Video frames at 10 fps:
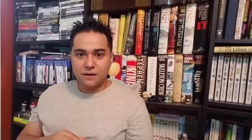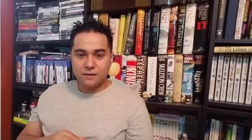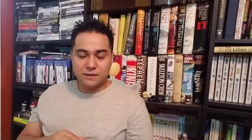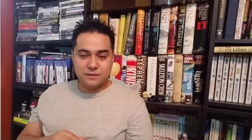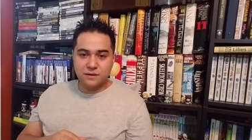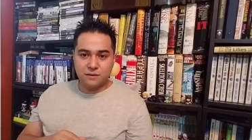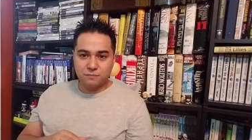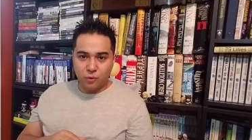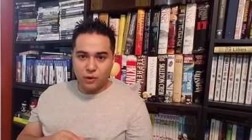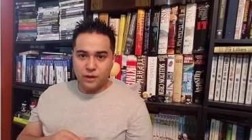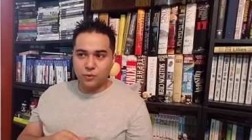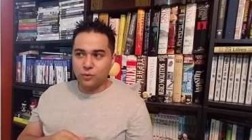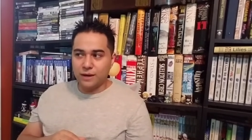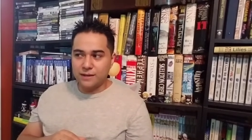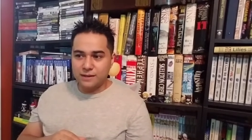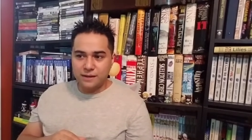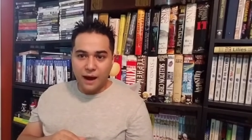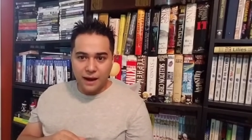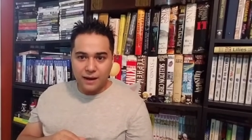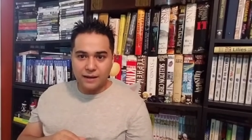this young boy who had
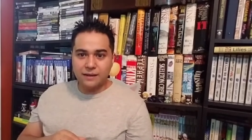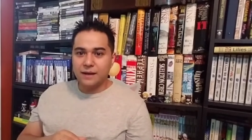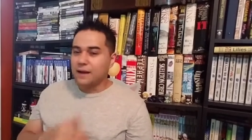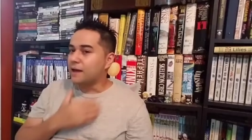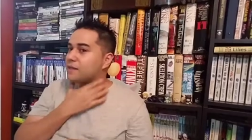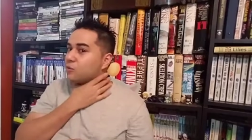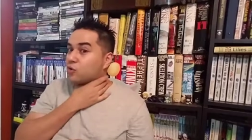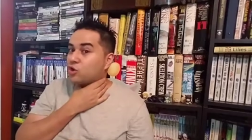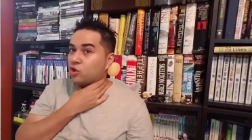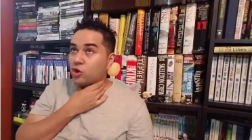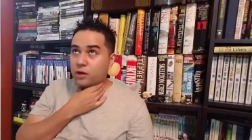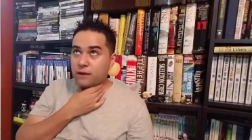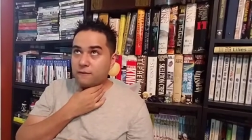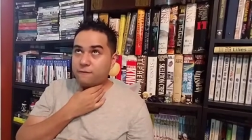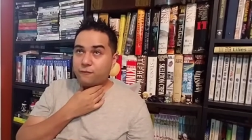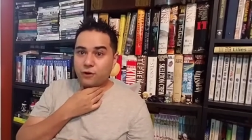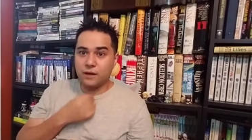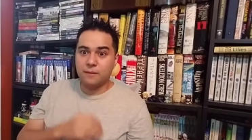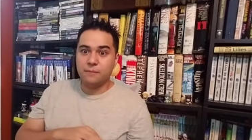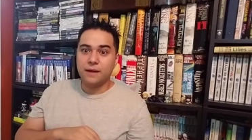died, and they were looking for
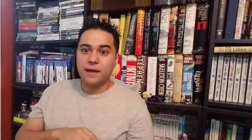him.